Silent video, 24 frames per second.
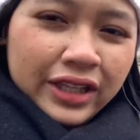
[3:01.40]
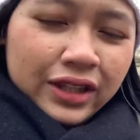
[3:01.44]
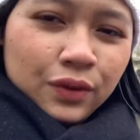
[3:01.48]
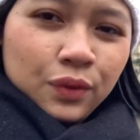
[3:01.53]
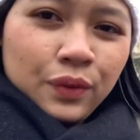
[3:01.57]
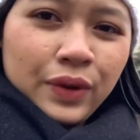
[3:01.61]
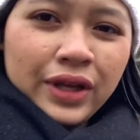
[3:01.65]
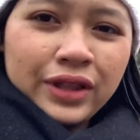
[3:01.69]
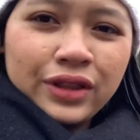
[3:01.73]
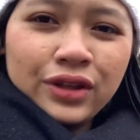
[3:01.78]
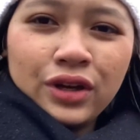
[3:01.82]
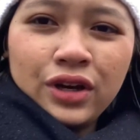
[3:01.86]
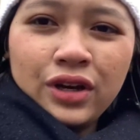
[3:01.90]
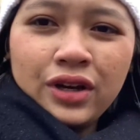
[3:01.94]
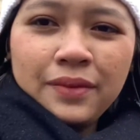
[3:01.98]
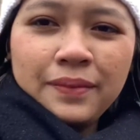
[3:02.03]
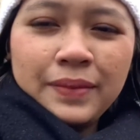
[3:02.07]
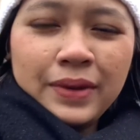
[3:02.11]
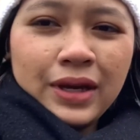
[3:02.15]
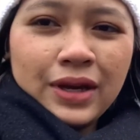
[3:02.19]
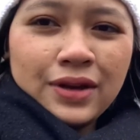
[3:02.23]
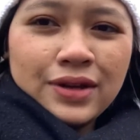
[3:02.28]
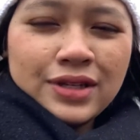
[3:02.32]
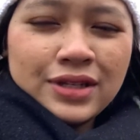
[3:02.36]
the weather,
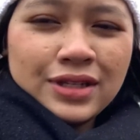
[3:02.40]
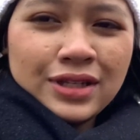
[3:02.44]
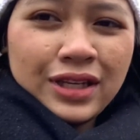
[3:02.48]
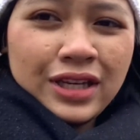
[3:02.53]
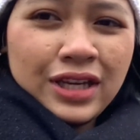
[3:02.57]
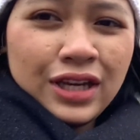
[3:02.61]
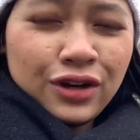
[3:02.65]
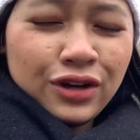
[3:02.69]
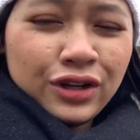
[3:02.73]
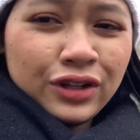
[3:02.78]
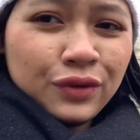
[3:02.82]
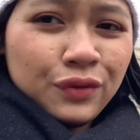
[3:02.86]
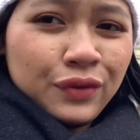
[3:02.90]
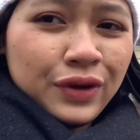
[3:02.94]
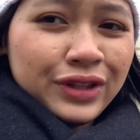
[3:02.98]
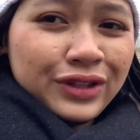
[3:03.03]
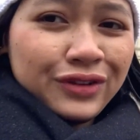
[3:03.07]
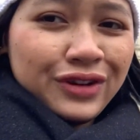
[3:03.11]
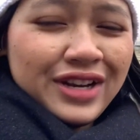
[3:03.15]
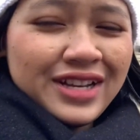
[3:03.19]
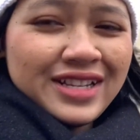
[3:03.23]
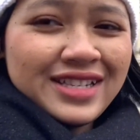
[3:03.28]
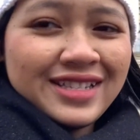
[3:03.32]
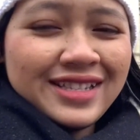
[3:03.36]
because here the
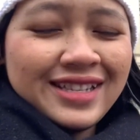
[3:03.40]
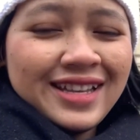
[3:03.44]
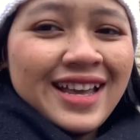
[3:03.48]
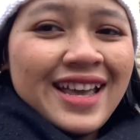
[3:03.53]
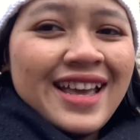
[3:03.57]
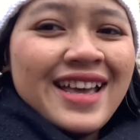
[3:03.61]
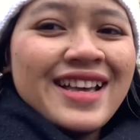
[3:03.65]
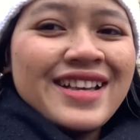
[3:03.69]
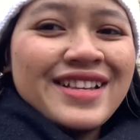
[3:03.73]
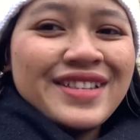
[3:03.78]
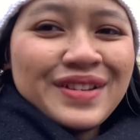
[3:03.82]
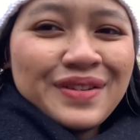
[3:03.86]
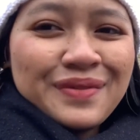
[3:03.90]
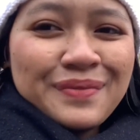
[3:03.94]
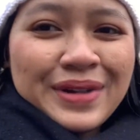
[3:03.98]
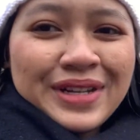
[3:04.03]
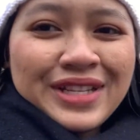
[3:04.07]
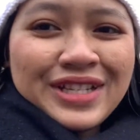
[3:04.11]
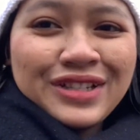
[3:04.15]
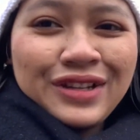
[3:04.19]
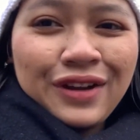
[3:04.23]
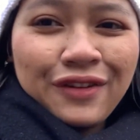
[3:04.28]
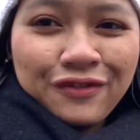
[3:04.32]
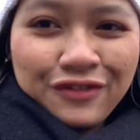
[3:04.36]
weather is so
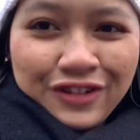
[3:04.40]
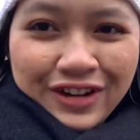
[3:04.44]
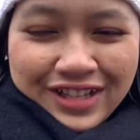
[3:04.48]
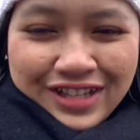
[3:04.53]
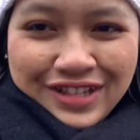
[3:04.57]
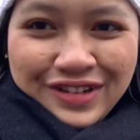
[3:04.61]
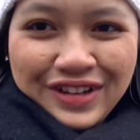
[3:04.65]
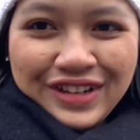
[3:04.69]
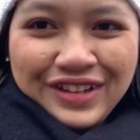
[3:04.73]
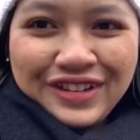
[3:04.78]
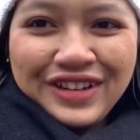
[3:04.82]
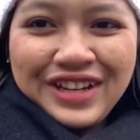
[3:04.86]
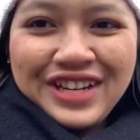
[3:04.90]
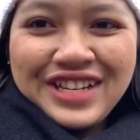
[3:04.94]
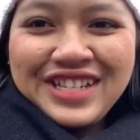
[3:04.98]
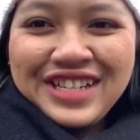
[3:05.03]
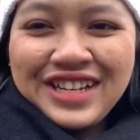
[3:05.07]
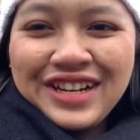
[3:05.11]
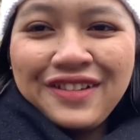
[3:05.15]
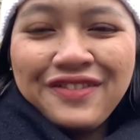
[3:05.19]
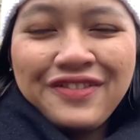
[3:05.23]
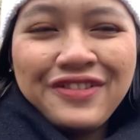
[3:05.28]
much different to Indonesia.